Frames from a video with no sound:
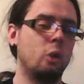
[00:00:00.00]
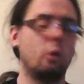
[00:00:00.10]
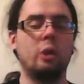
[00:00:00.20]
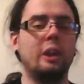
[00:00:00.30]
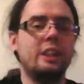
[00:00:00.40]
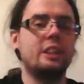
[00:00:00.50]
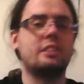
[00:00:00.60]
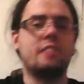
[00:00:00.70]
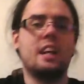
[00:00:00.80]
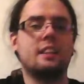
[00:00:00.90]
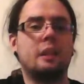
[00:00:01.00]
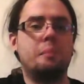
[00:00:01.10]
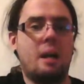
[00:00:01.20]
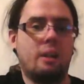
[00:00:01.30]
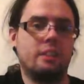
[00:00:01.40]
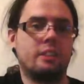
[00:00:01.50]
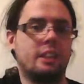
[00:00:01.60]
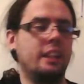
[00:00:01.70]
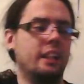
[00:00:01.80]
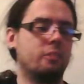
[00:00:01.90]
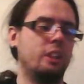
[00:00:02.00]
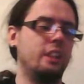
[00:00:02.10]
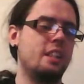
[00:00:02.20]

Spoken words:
Or you could just take the clip out. It really